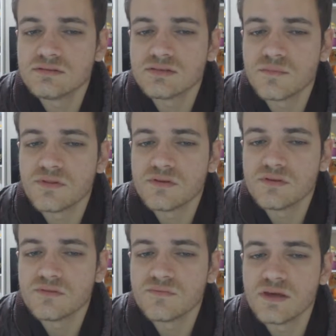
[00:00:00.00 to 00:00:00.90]
some of
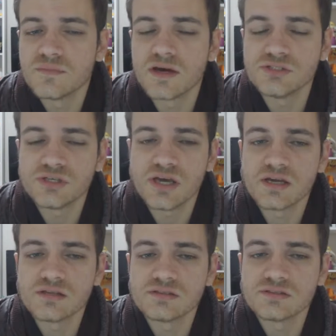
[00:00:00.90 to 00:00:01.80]
the female
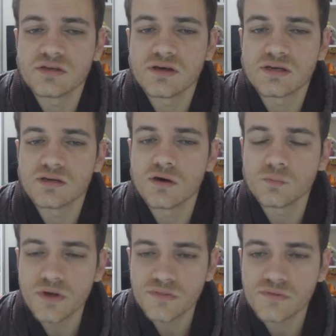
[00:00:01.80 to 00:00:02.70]
educators I get
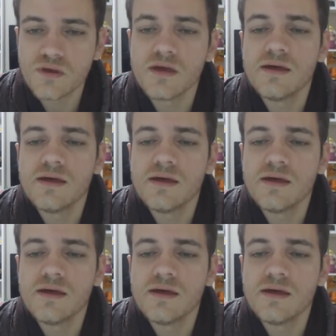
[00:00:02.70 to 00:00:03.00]
on with,